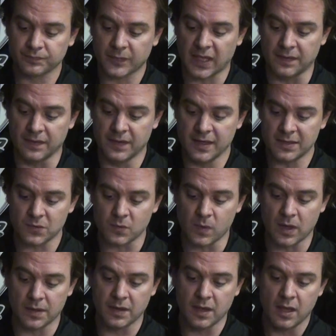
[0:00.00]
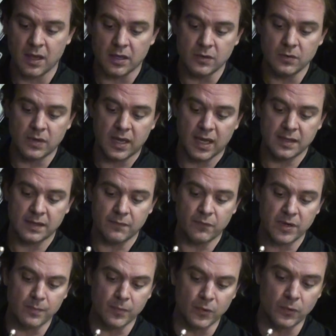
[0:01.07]
in this one you can
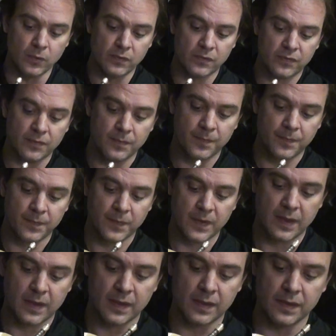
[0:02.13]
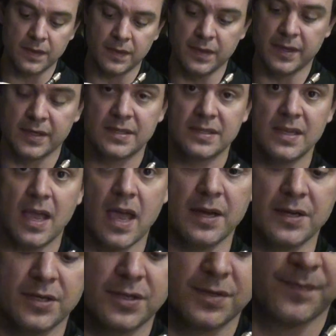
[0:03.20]
remove the
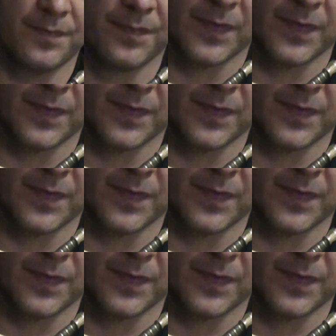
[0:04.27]
sash.